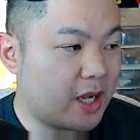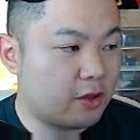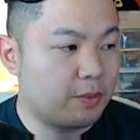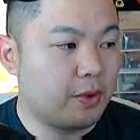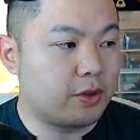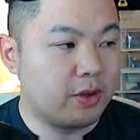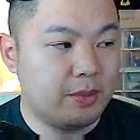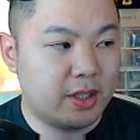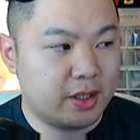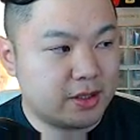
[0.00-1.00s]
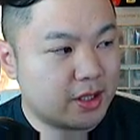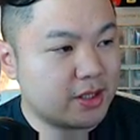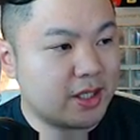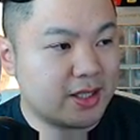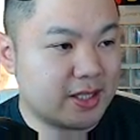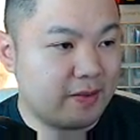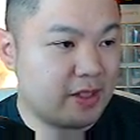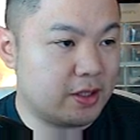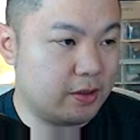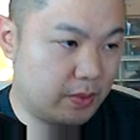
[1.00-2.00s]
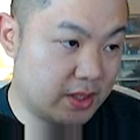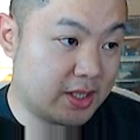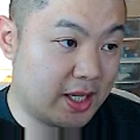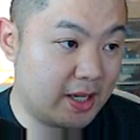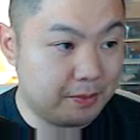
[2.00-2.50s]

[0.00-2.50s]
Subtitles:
Left back, 3.3 million. Starts out at 72.